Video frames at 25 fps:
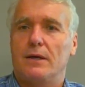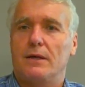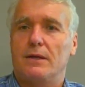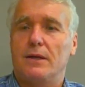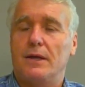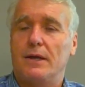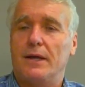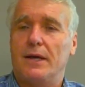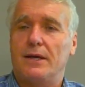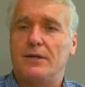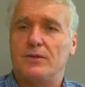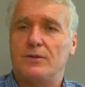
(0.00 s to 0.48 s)

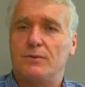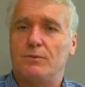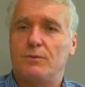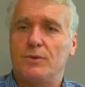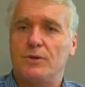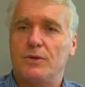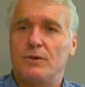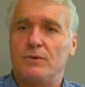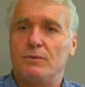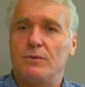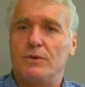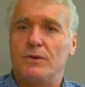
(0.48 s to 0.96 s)
then had to
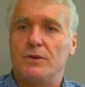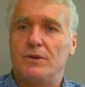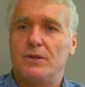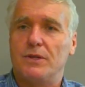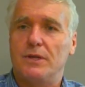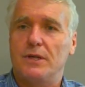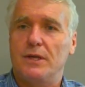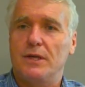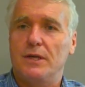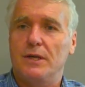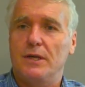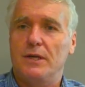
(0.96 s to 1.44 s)
work with
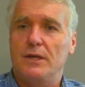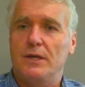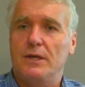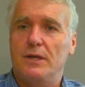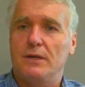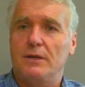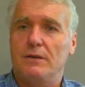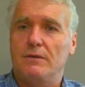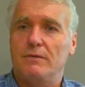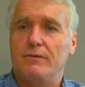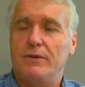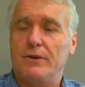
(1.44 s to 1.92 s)
the
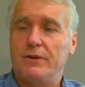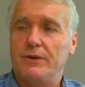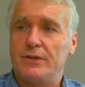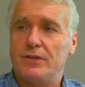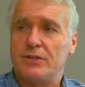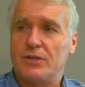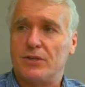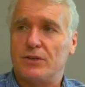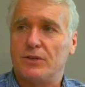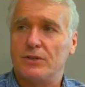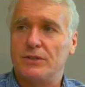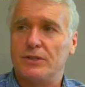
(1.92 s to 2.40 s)

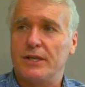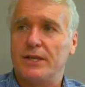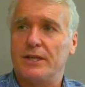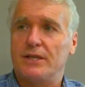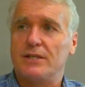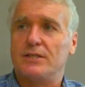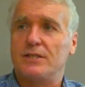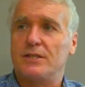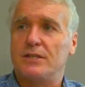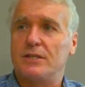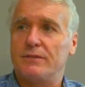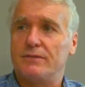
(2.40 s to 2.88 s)
various
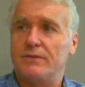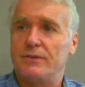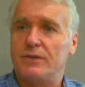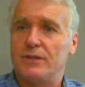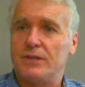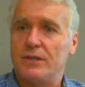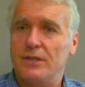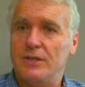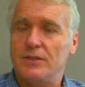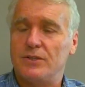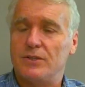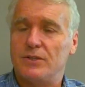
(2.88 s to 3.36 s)
contexts that
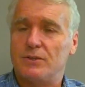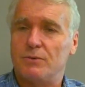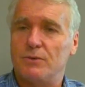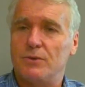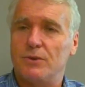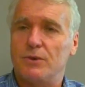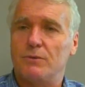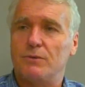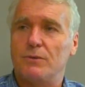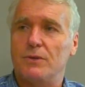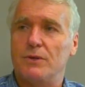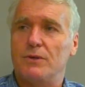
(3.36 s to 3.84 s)
different teachers
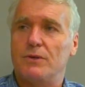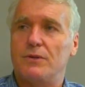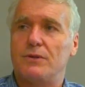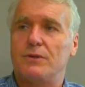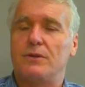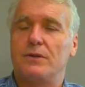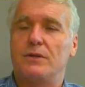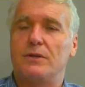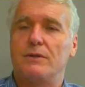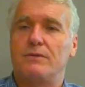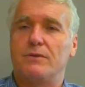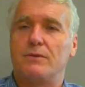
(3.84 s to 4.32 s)
work
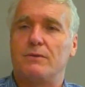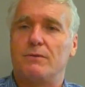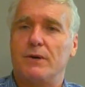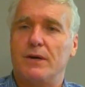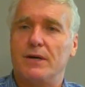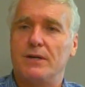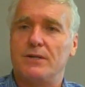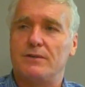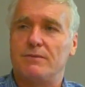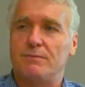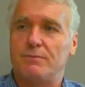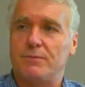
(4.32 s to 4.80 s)
with, the different
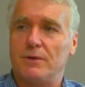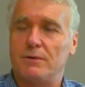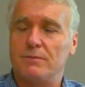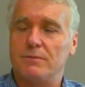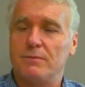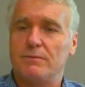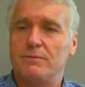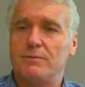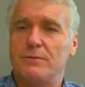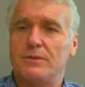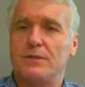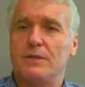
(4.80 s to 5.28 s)
range of
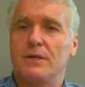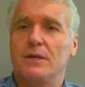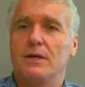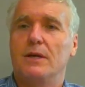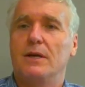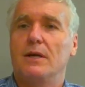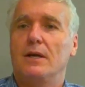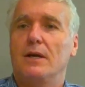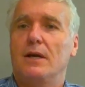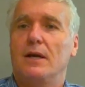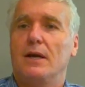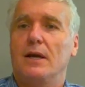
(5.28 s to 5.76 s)
problems,
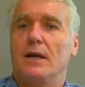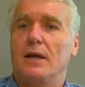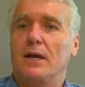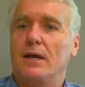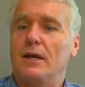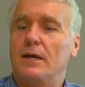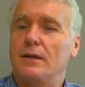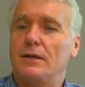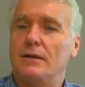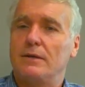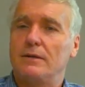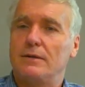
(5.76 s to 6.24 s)

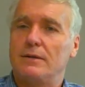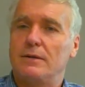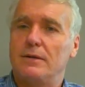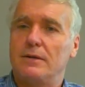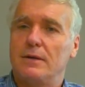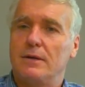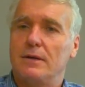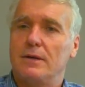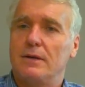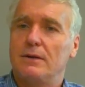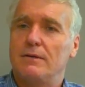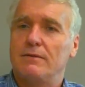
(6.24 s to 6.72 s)
and
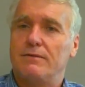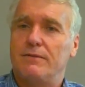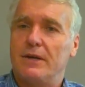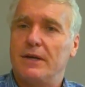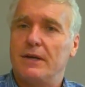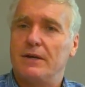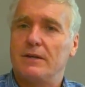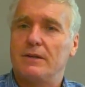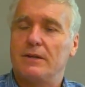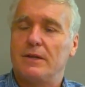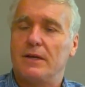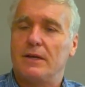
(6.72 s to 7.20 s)

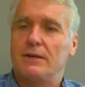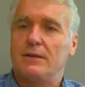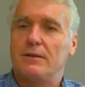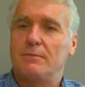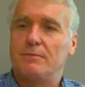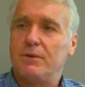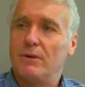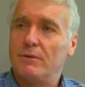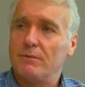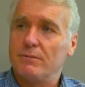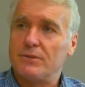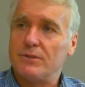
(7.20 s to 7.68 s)
found that the
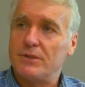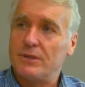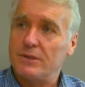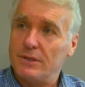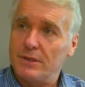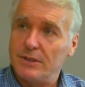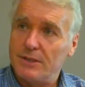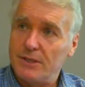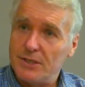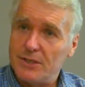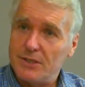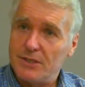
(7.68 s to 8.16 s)
problems that
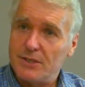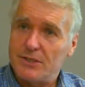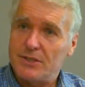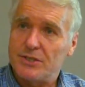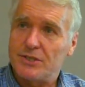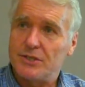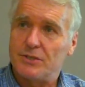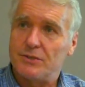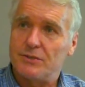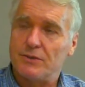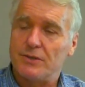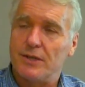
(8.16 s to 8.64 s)
Indigenous
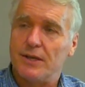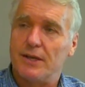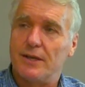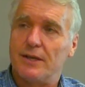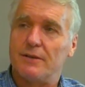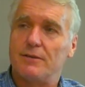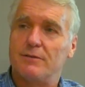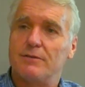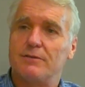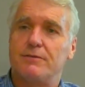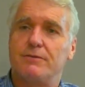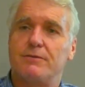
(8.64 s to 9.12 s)
children
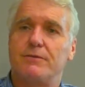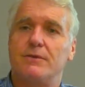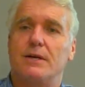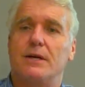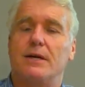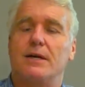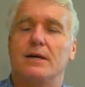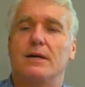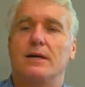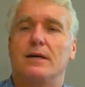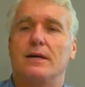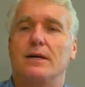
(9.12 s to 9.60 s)

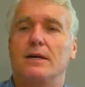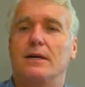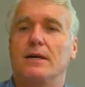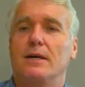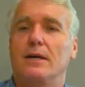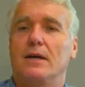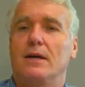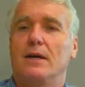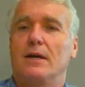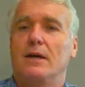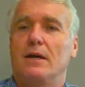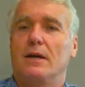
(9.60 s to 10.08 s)
have are
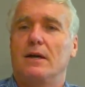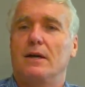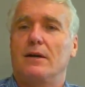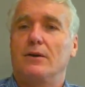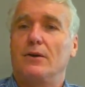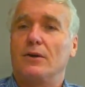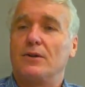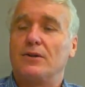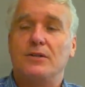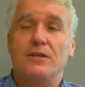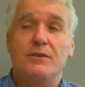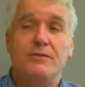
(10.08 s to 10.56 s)

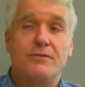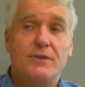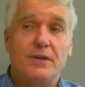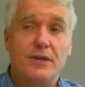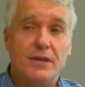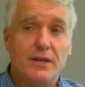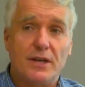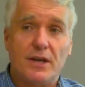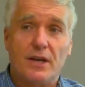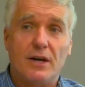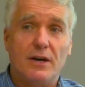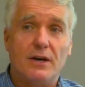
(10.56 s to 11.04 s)
not
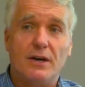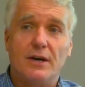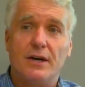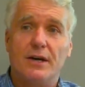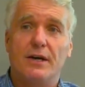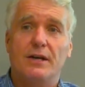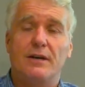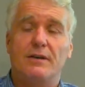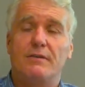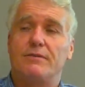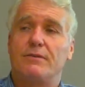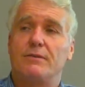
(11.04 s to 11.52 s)
different in
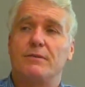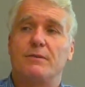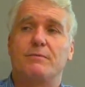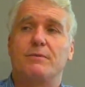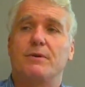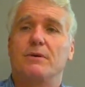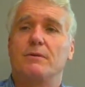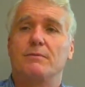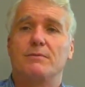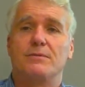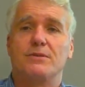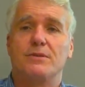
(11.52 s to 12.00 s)
kind from the
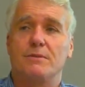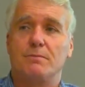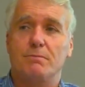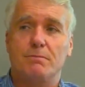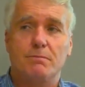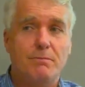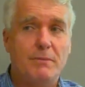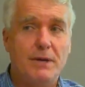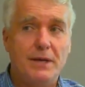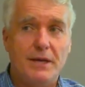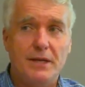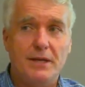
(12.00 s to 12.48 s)
problems that
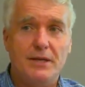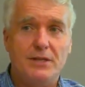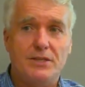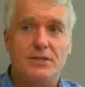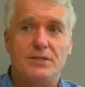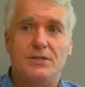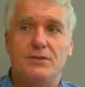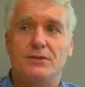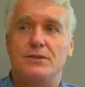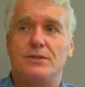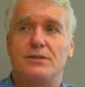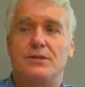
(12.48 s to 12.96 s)
many
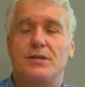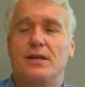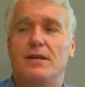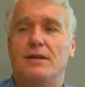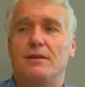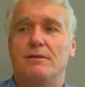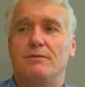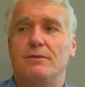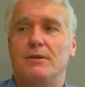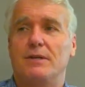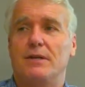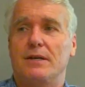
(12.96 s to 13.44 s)
students
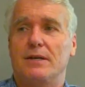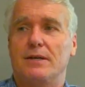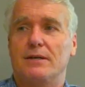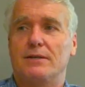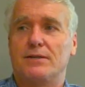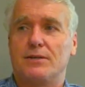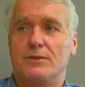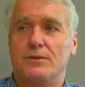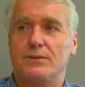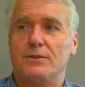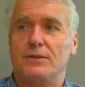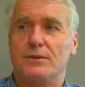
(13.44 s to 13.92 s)
have in our
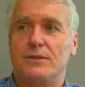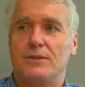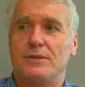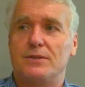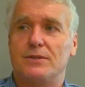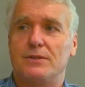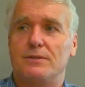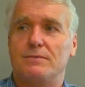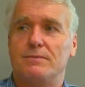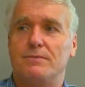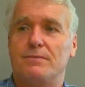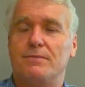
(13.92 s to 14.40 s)
school
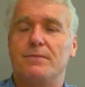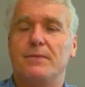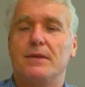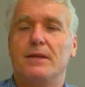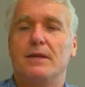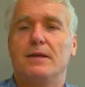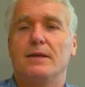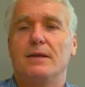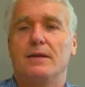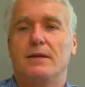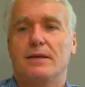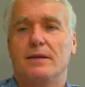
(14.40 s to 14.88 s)
system.
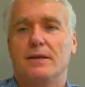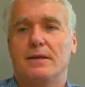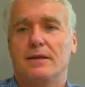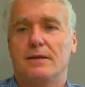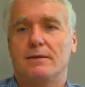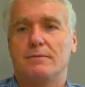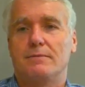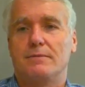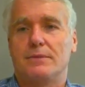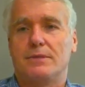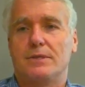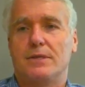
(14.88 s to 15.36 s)

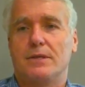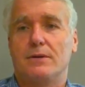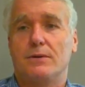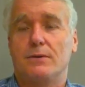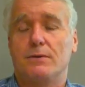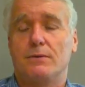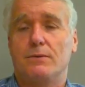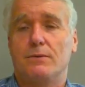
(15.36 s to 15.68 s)
So